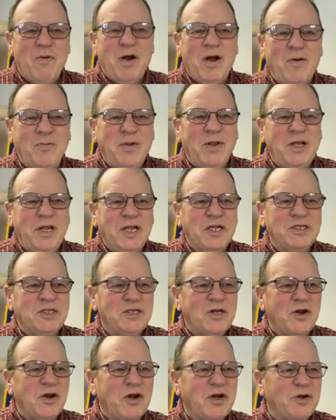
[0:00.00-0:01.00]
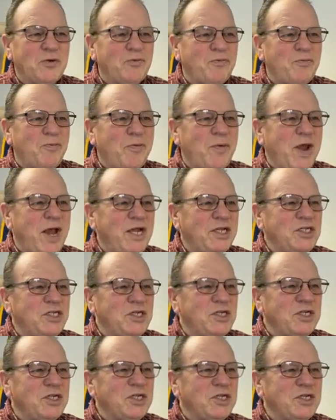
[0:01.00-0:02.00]
Well, because there are
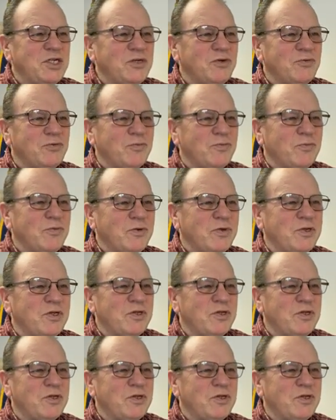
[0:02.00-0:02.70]
passages in